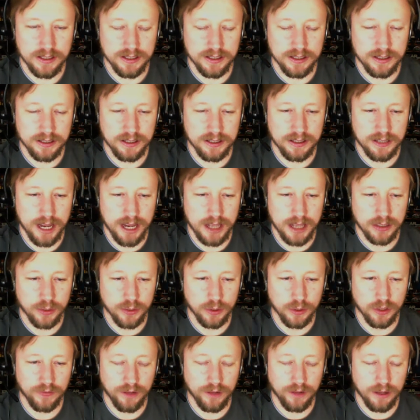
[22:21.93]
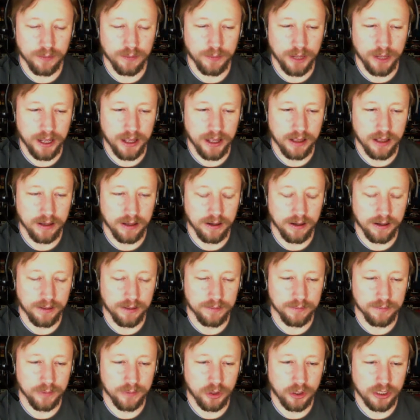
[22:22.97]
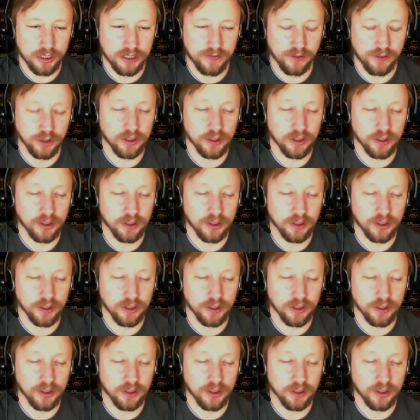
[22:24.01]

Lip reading: designs were developed by Christopher